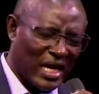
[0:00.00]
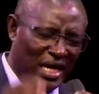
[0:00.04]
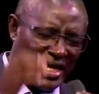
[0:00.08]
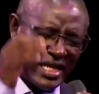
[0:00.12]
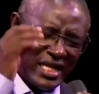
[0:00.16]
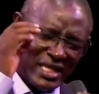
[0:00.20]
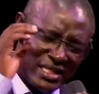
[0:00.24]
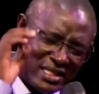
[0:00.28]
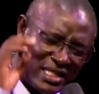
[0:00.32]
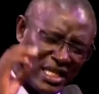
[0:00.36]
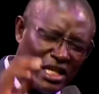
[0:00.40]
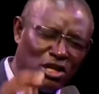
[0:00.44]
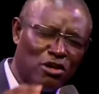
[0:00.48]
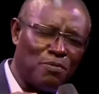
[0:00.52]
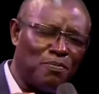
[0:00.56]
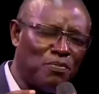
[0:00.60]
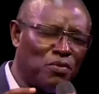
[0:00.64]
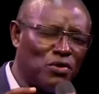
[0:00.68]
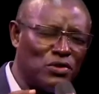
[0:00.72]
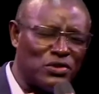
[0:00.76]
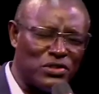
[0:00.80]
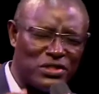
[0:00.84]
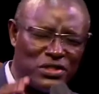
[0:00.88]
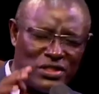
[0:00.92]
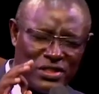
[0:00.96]
And his
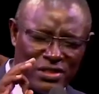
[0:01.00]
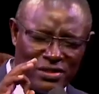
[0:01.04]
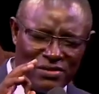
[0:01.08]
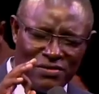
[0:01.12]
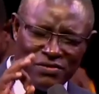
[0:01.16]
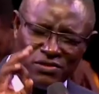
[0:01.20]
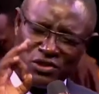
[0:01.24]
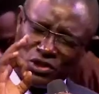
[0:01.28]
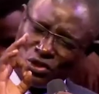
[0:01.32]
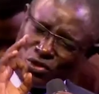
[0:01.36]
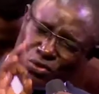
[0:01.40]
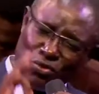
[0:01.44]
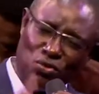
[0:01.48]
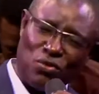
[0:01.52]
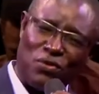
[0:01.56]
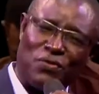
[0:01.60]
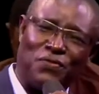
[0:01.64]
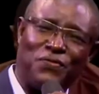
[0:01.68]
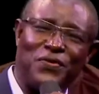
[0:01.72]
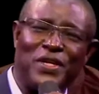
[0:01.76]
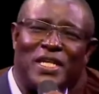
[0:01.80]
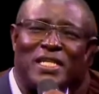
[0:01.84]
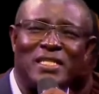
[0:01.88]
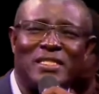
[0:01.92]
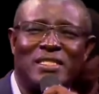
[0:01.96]
help was school
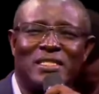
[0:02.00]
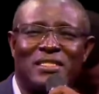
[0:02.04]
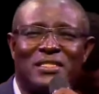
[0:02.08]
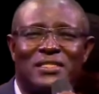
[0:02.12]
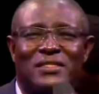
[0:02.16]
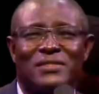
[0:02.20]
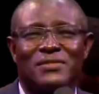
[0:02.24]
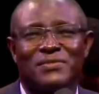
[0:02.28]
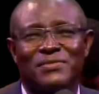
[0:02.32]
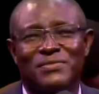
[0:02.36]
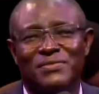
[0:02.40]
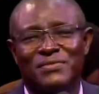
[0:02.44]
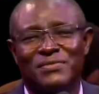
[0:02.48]
fees.